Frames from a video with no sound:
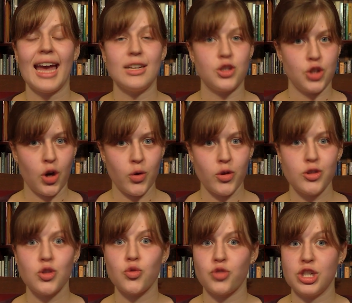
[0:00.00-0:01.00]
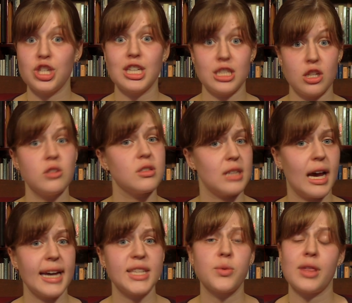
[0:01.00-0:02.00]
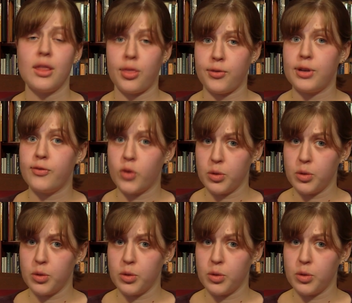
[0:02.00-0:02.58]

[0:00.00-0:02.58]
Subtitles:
and toes reaching adult size within 3 to 4